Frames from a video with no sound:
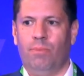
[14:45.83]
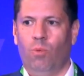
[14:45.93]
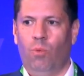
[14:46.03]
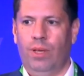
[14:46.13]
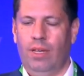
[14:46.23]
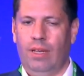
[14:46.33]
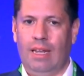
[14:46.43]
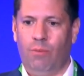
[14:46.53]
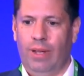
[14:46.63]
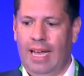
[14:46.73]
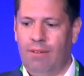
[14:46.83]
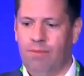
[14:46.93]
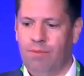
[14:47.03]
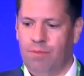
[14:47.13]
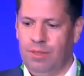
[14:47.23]
We have
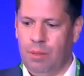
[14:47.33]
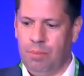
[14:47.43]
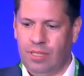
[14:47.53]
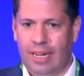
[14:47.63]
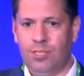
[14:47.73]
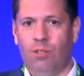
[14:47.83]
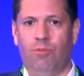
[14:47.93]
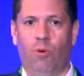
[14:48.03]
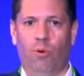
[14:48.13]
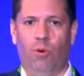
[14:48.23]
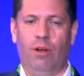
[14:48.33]
the potential for